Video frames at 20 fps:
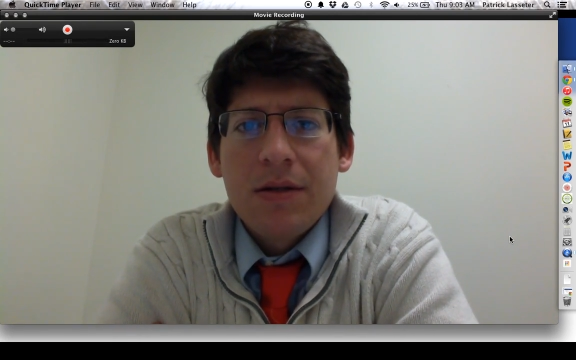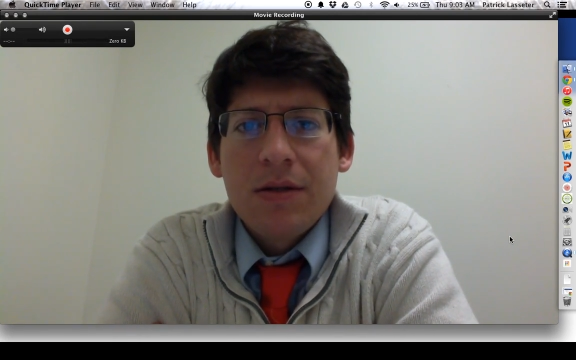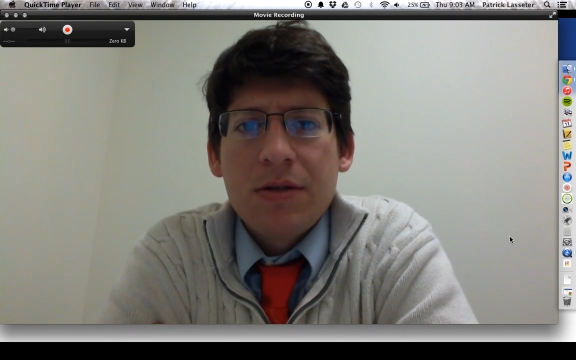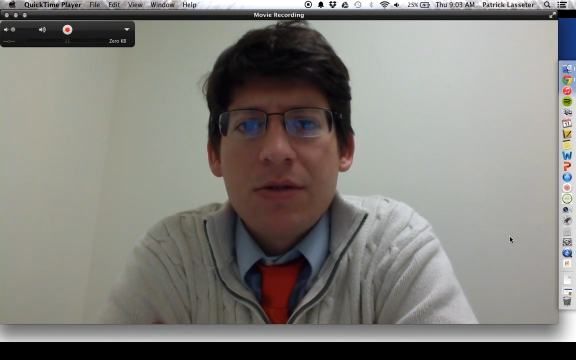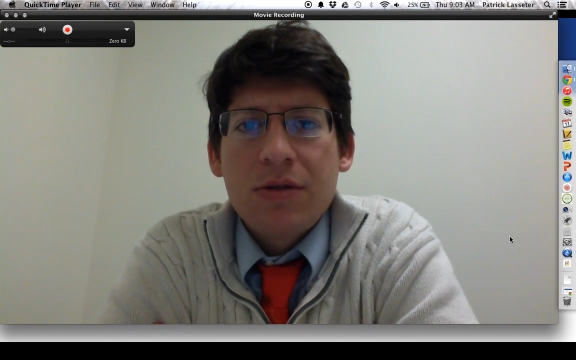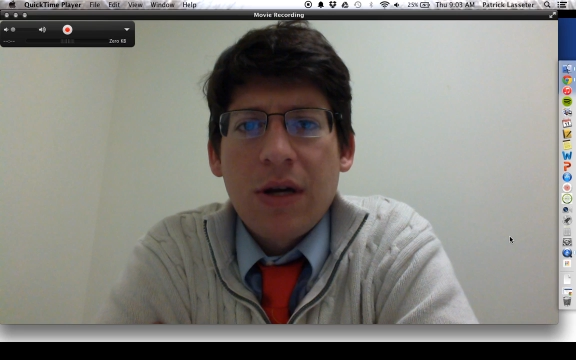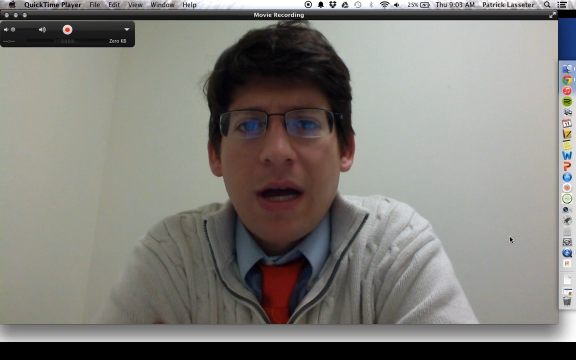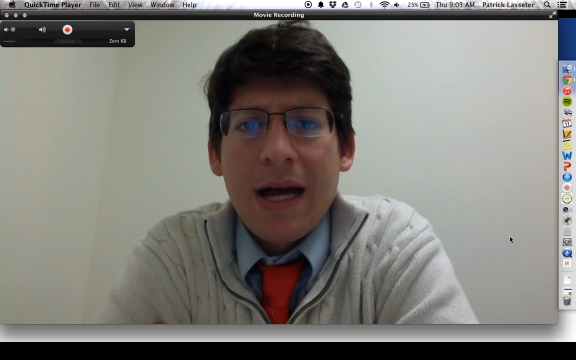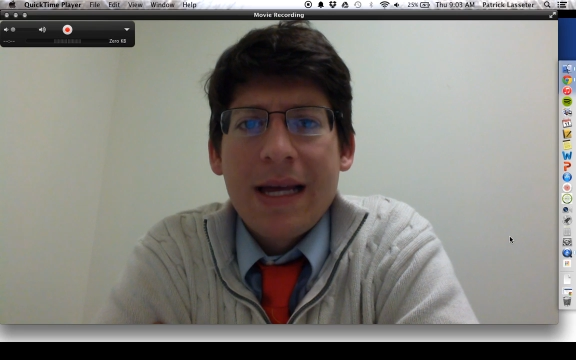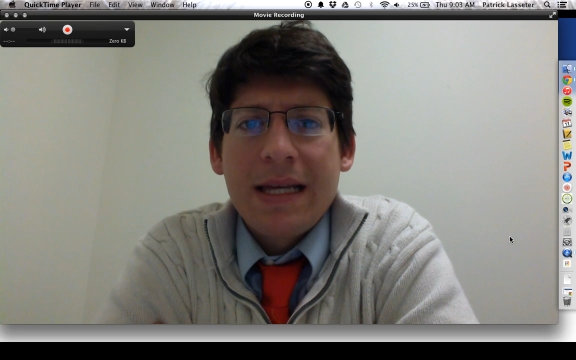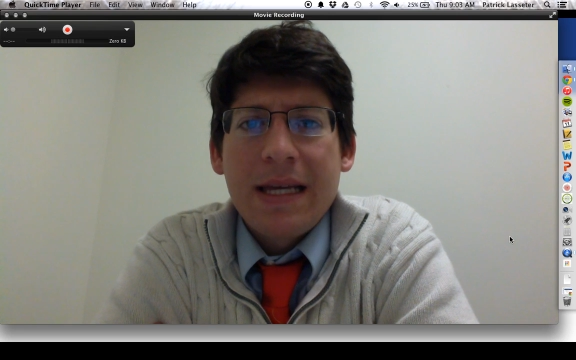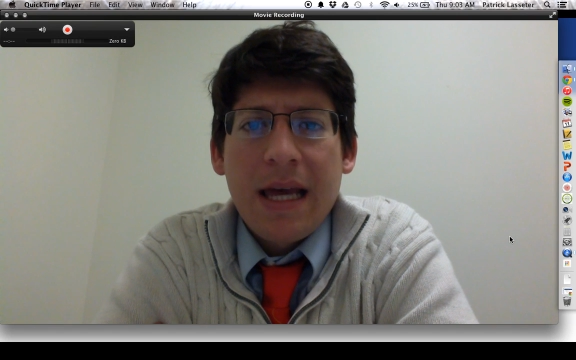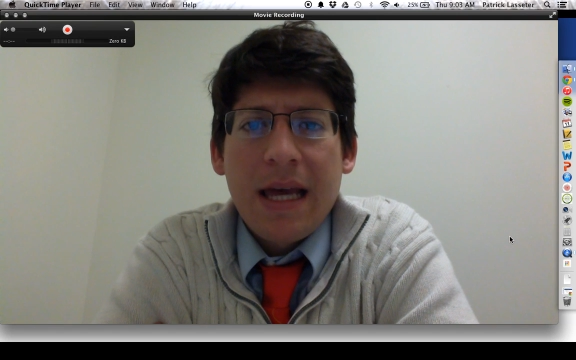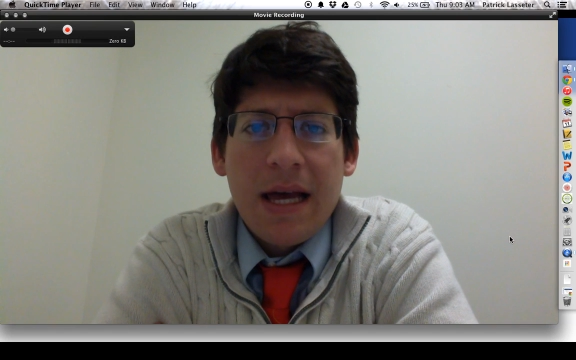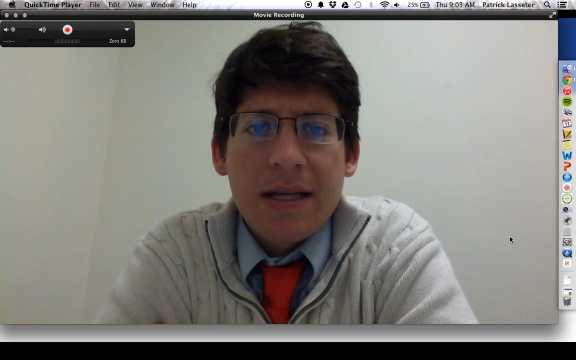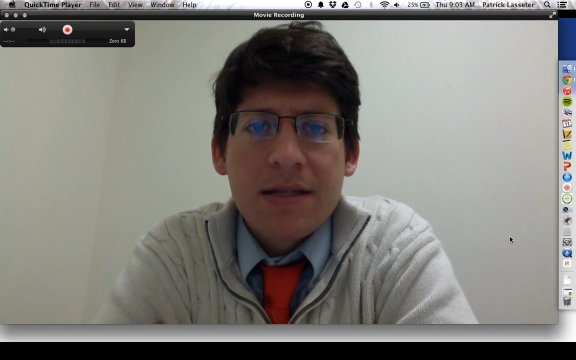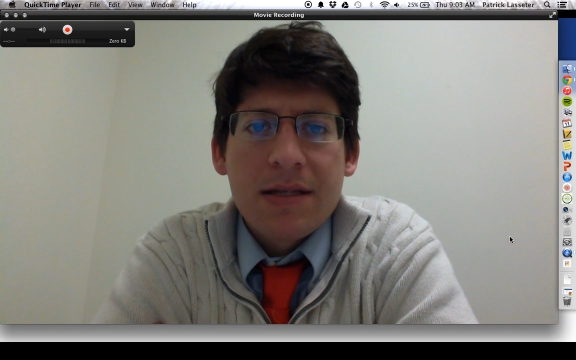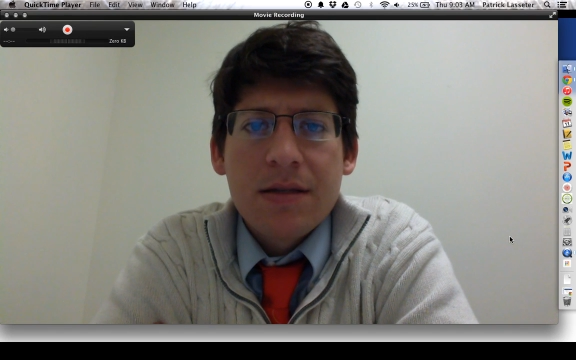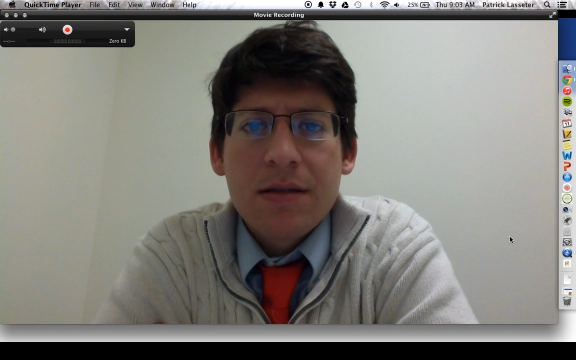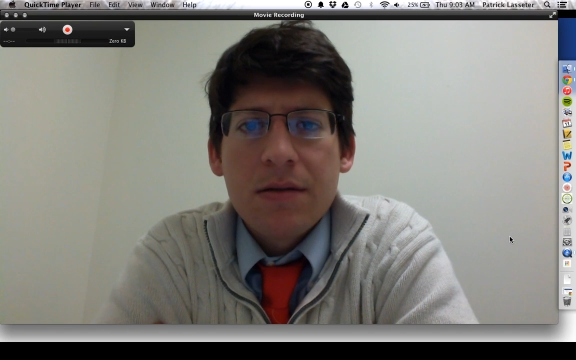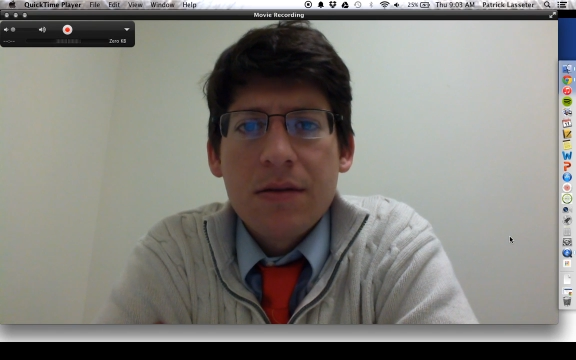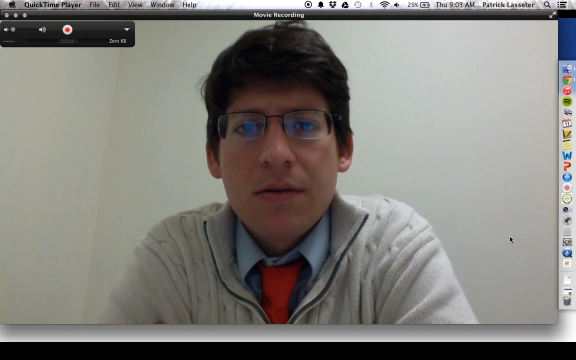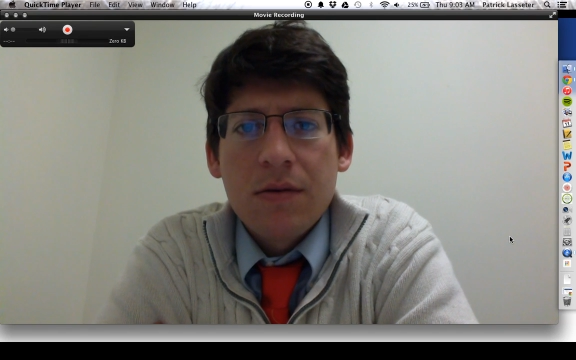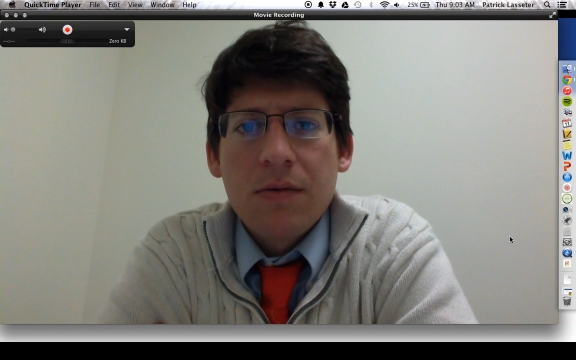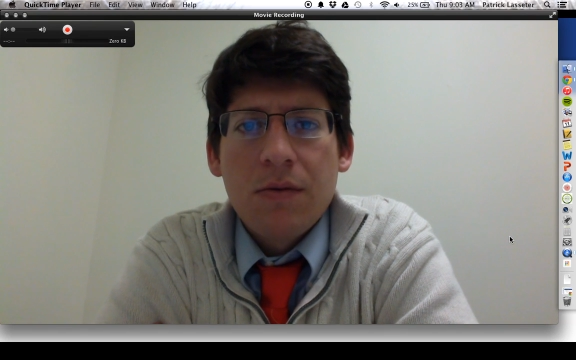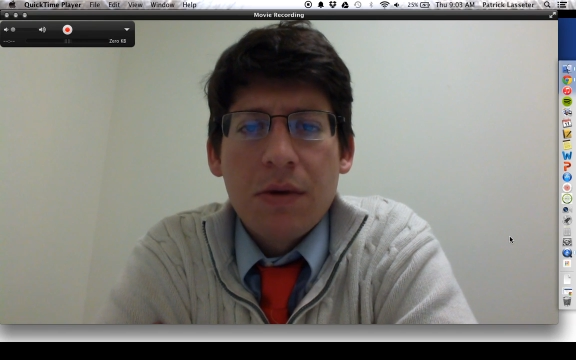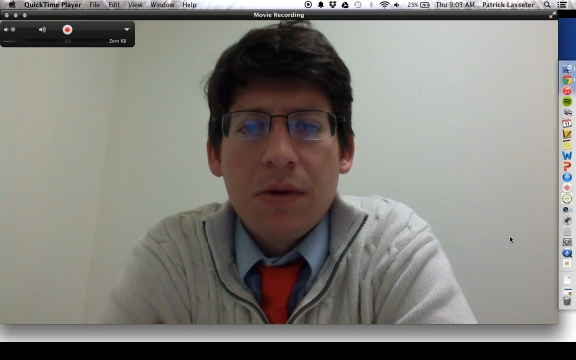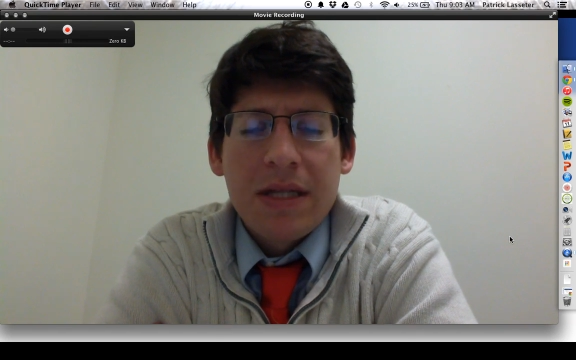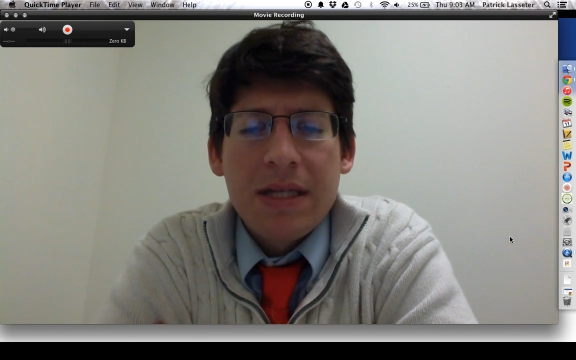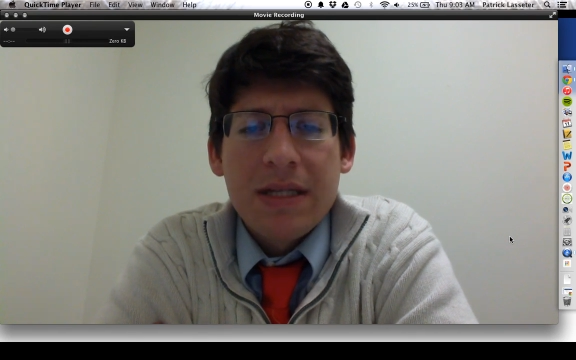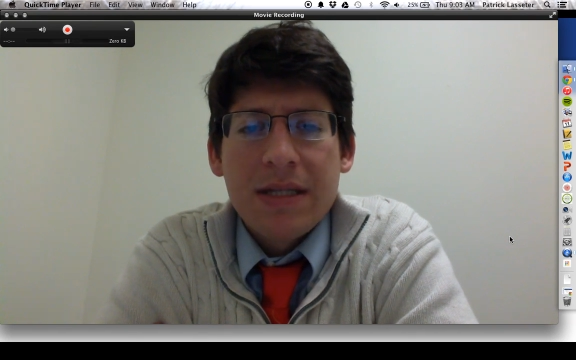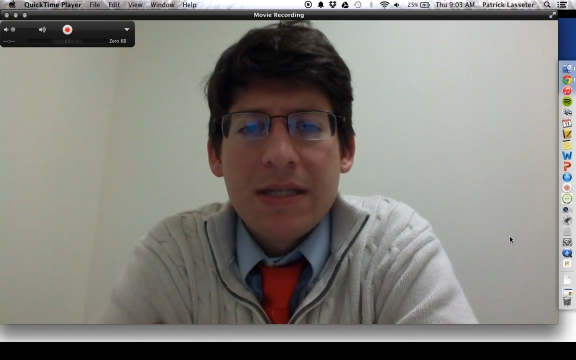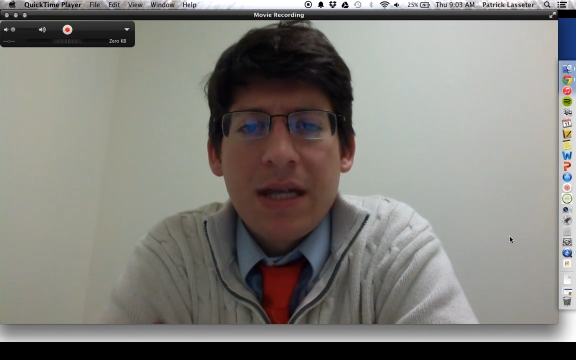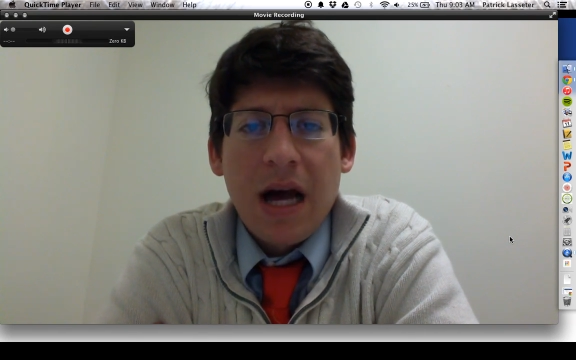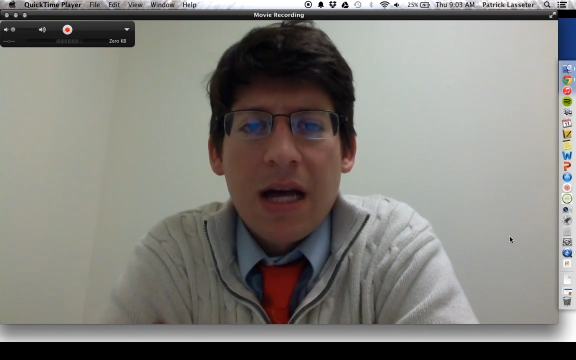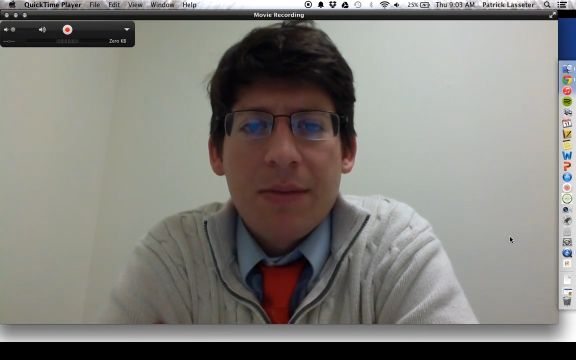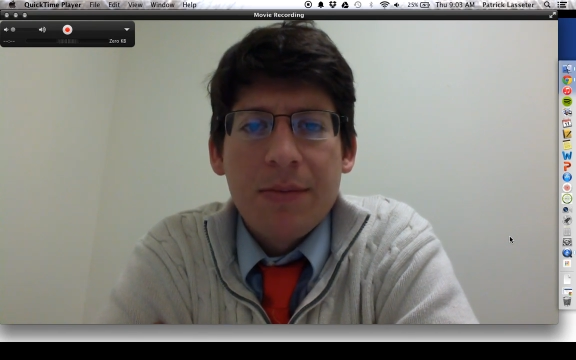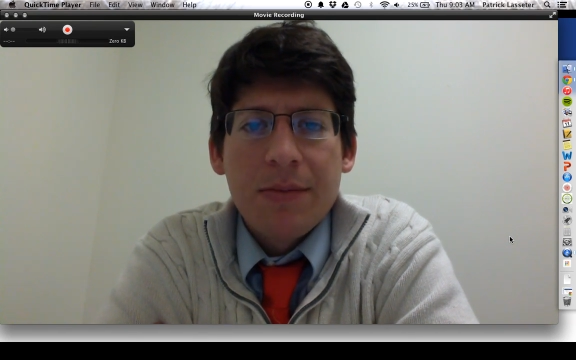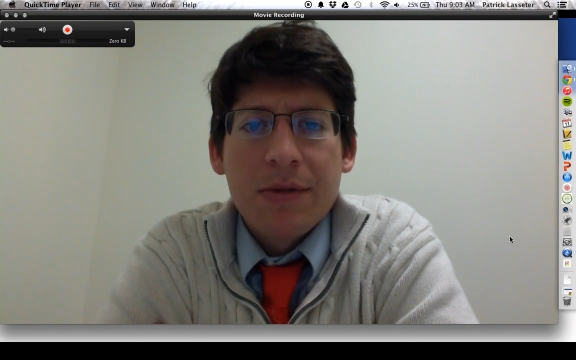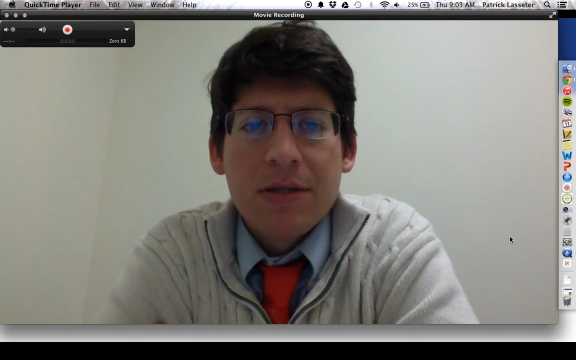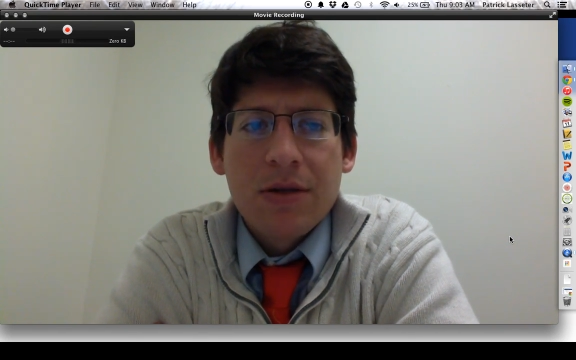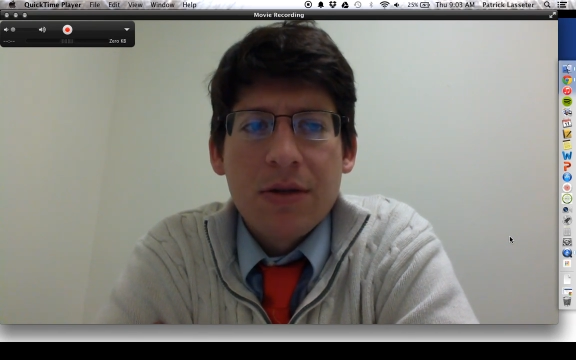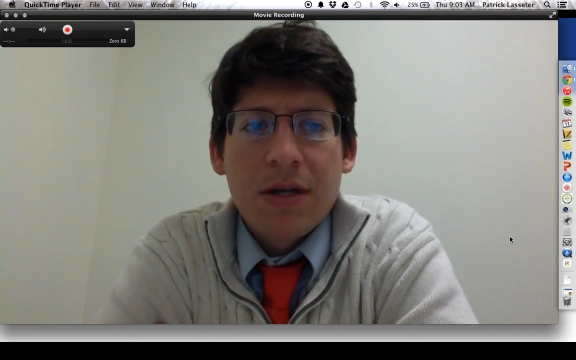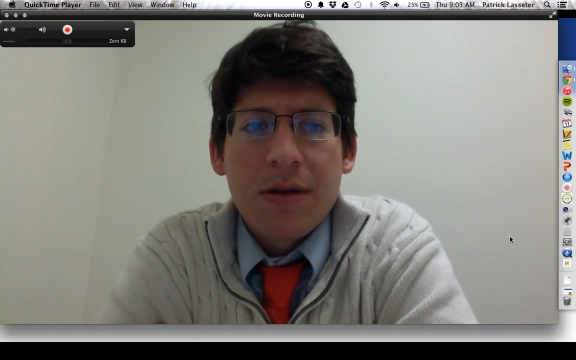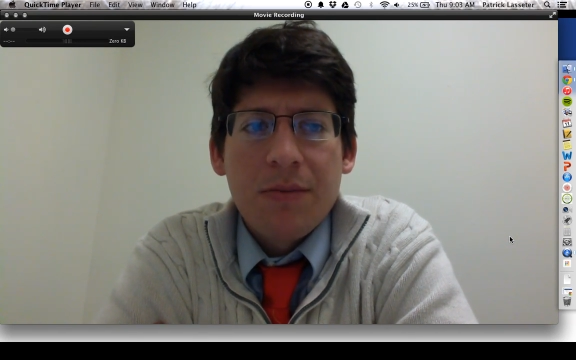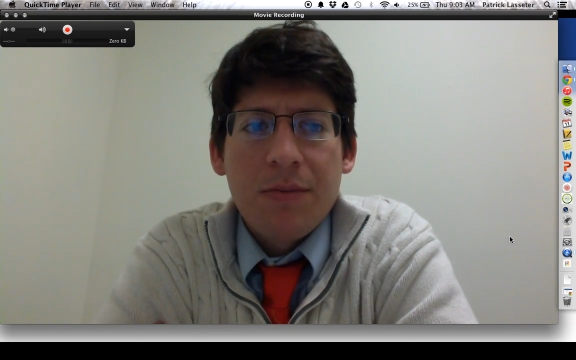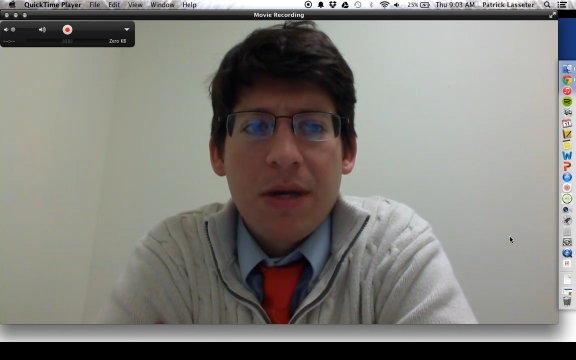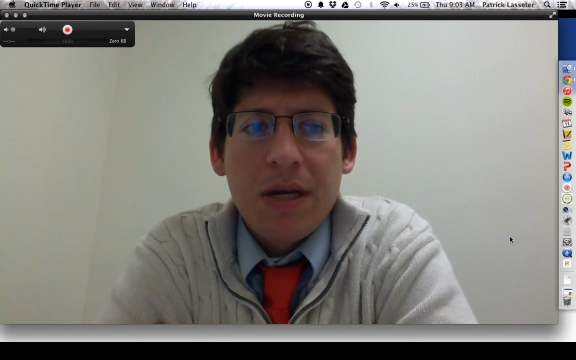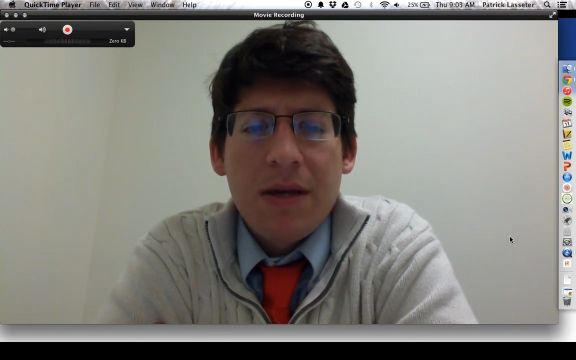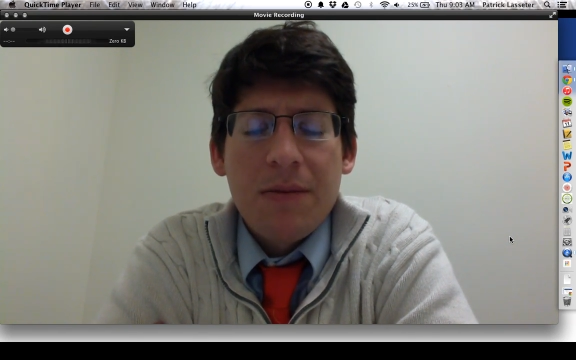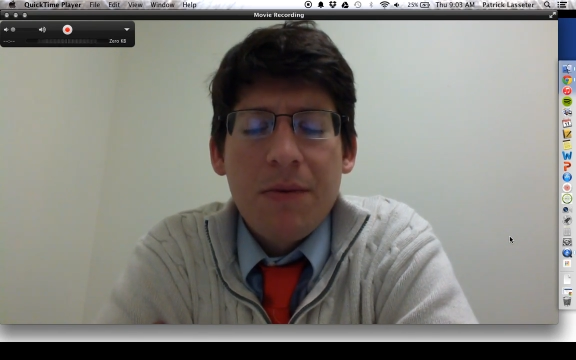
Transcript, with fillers: try and guess what these documents are going to be.